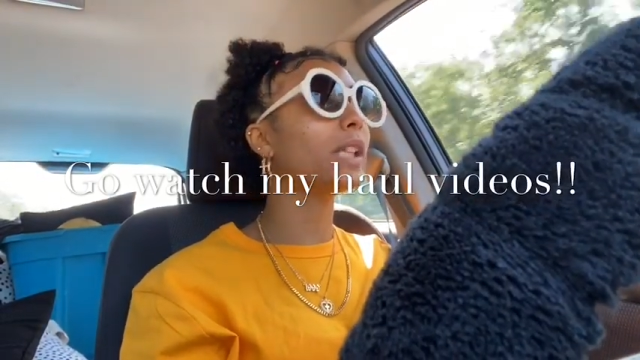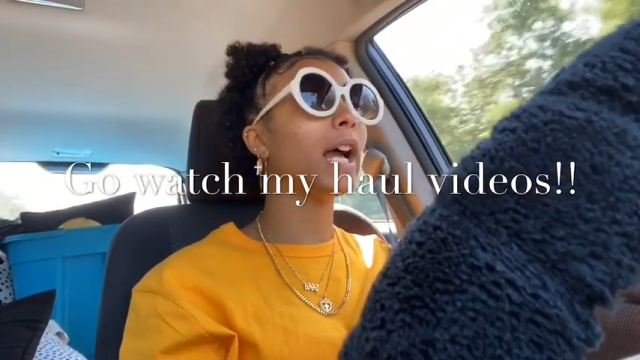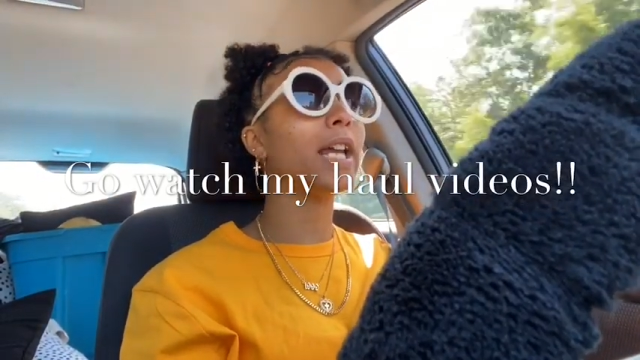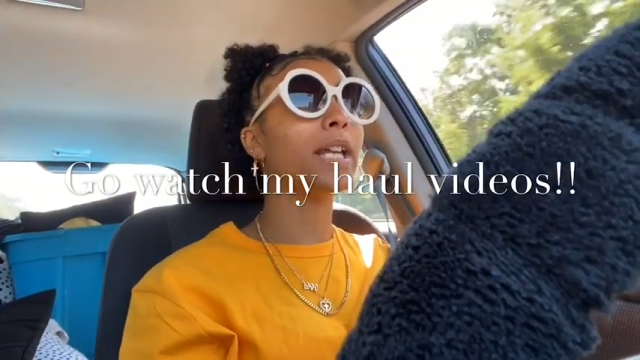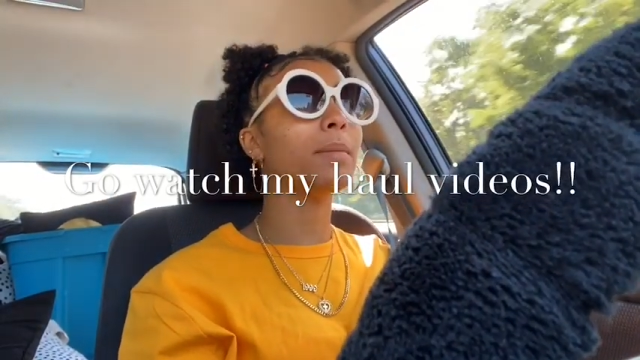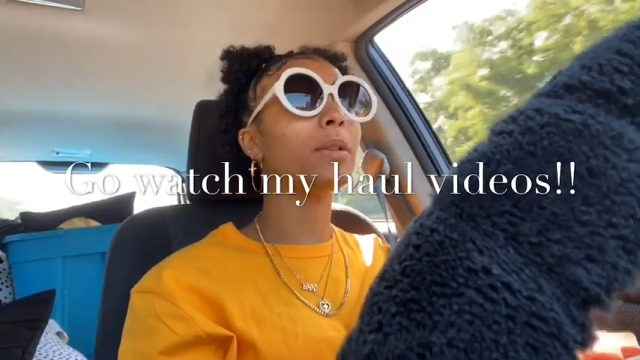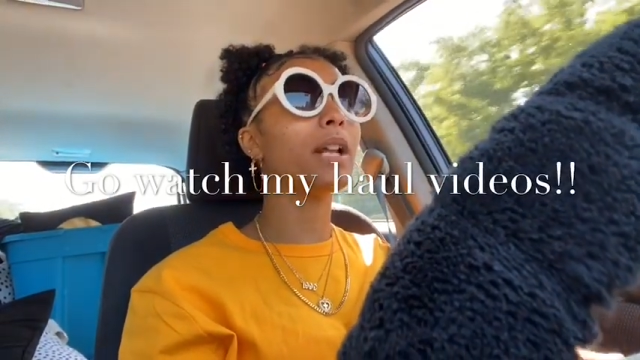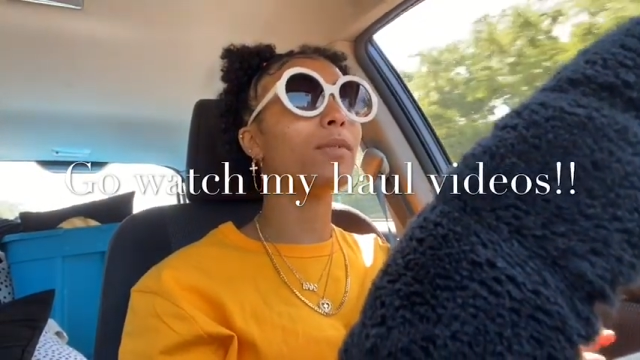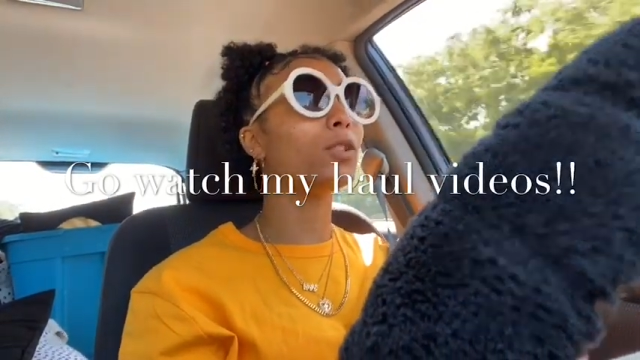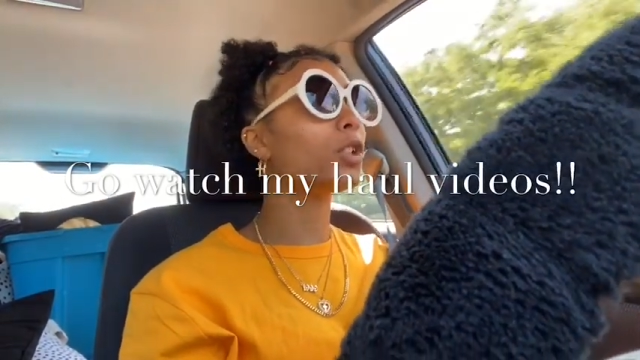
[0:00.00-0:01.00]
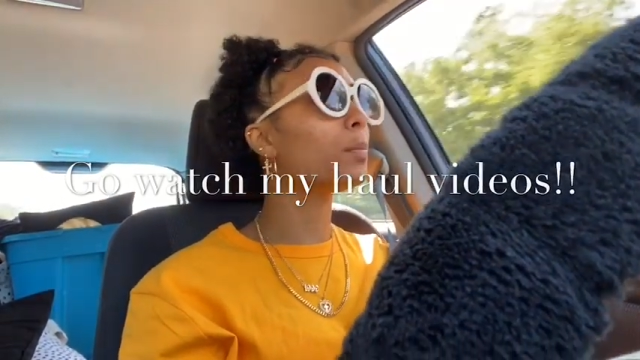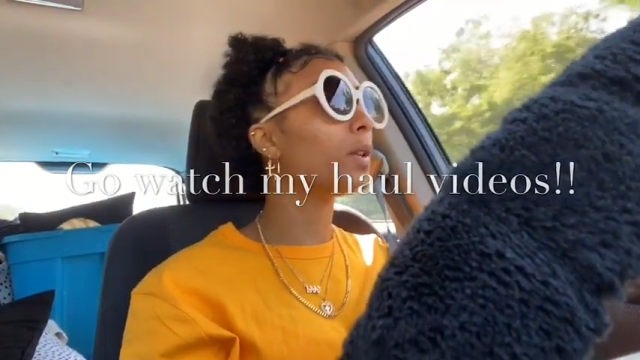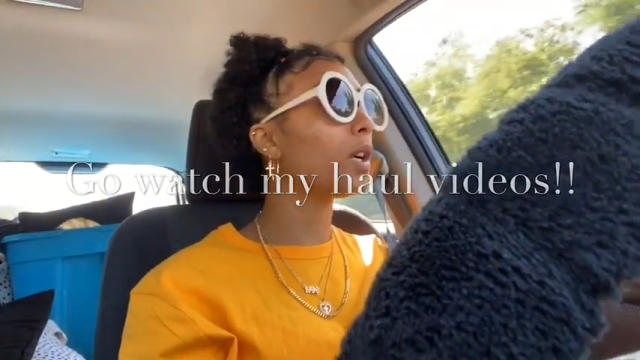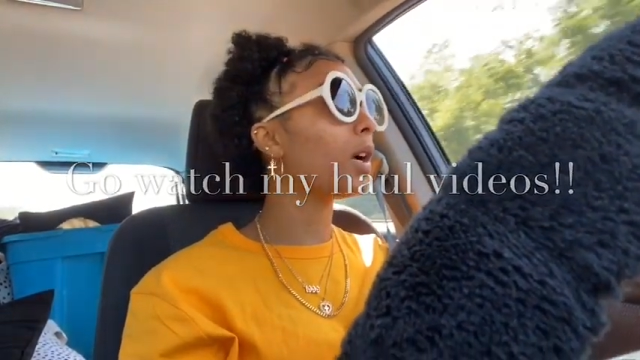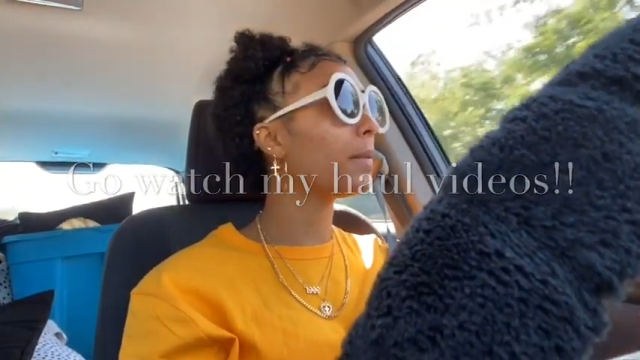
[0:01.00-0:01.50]
I am gonna have a
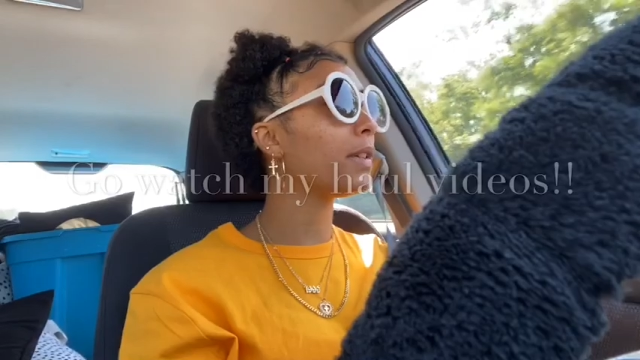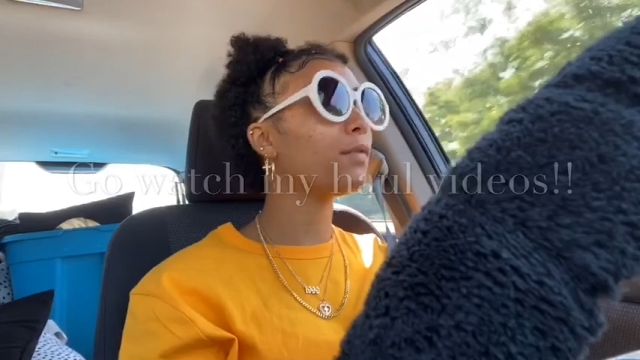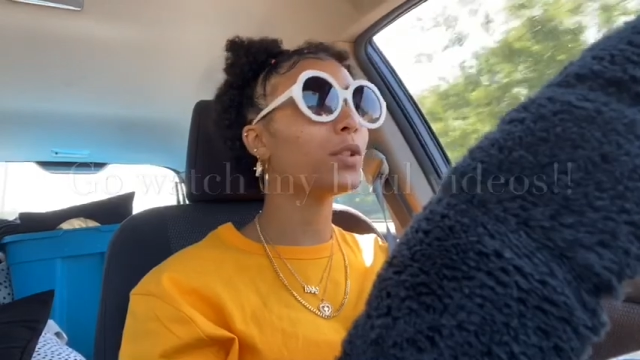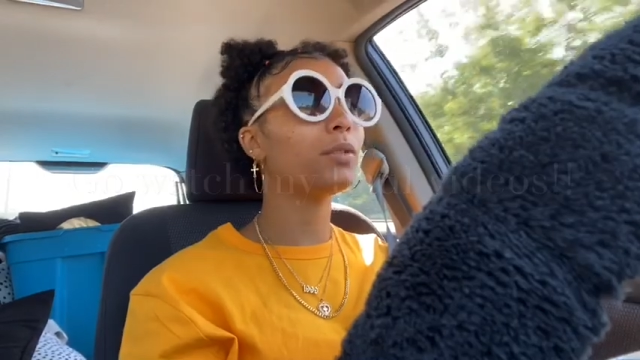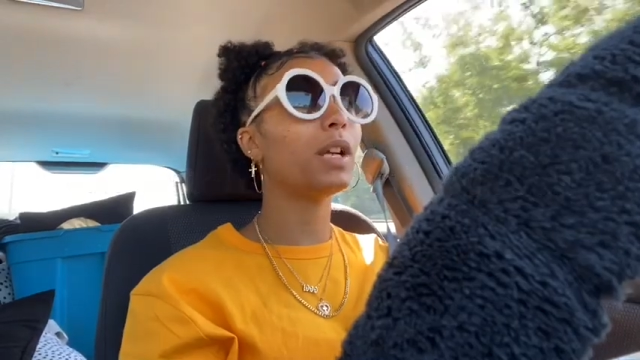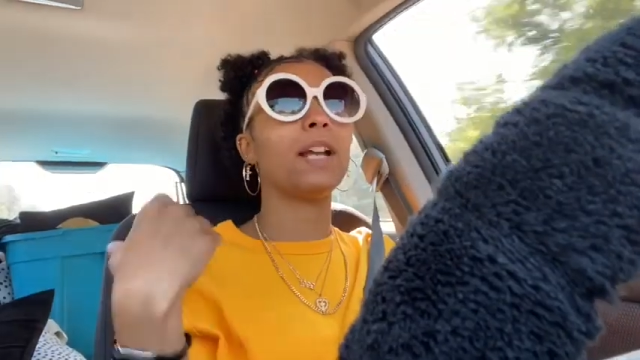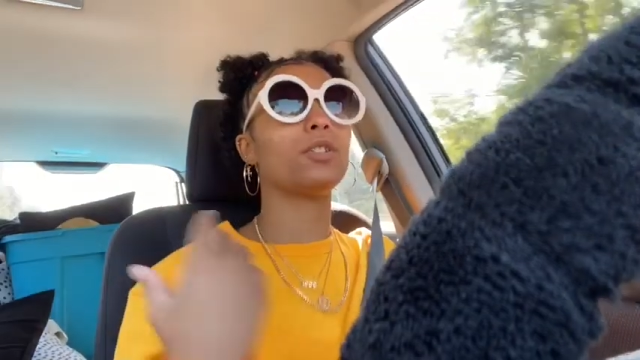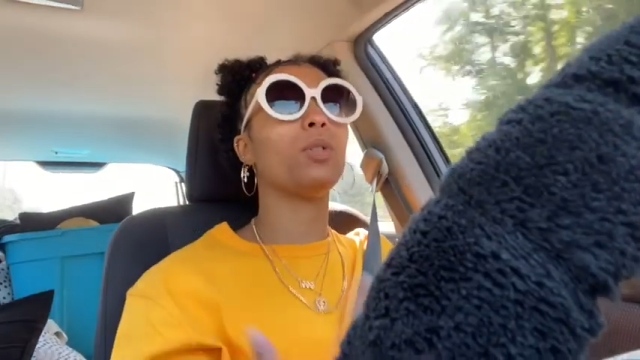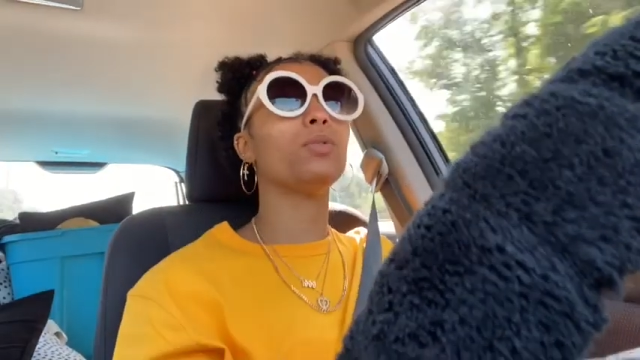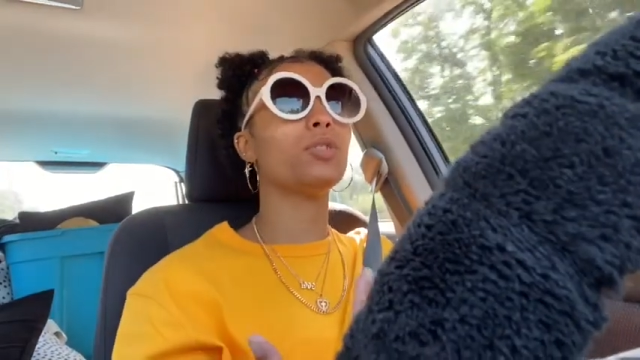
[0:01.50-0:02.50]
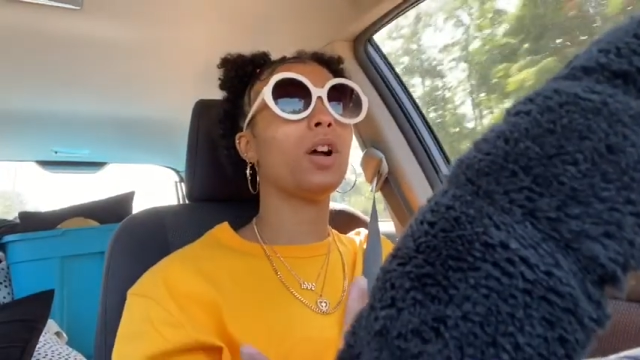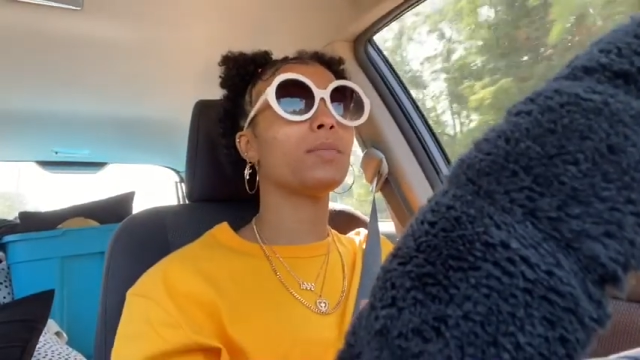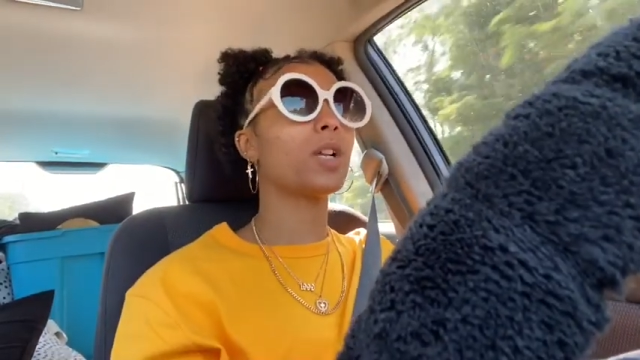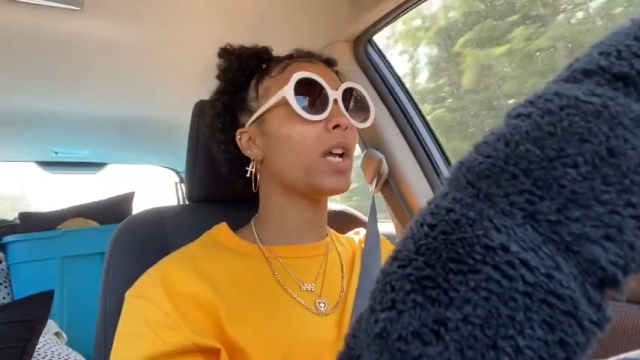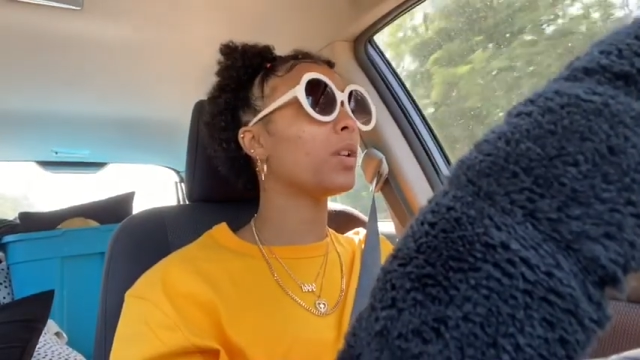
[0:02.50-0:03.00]
lookbook coming for you guys. I told y'all
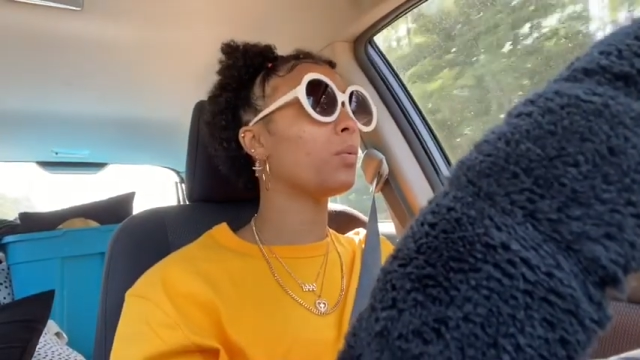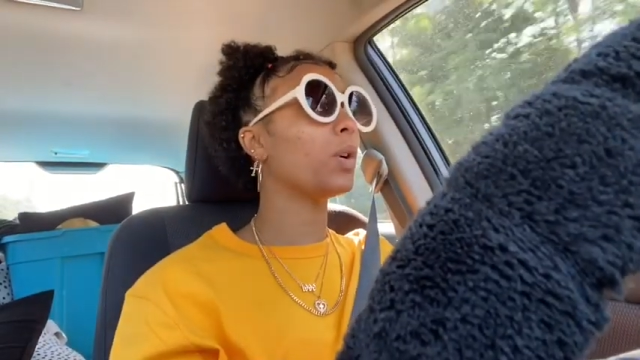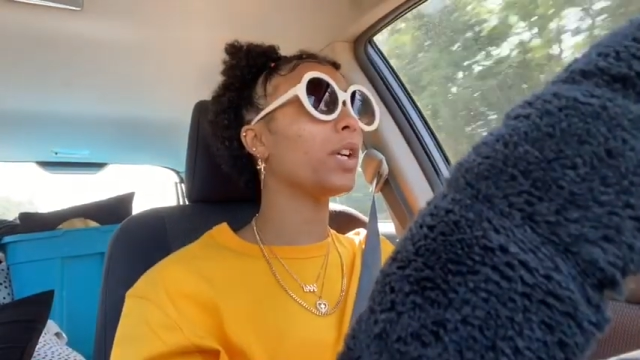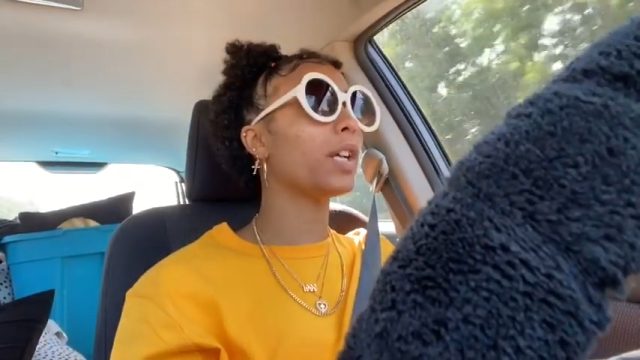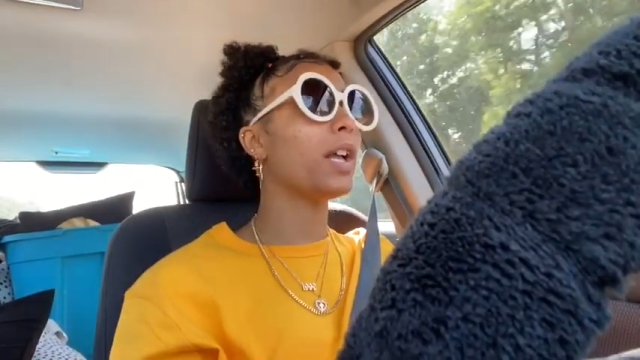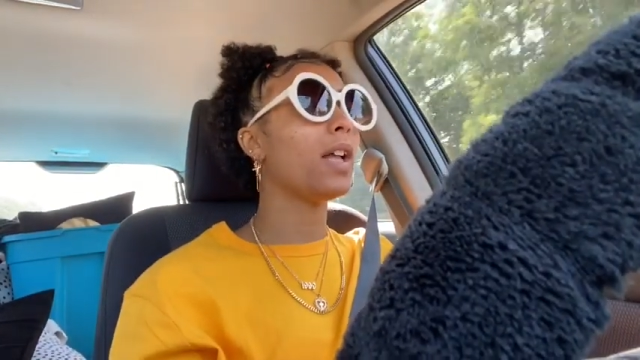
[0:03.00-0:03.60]
I'm trying to work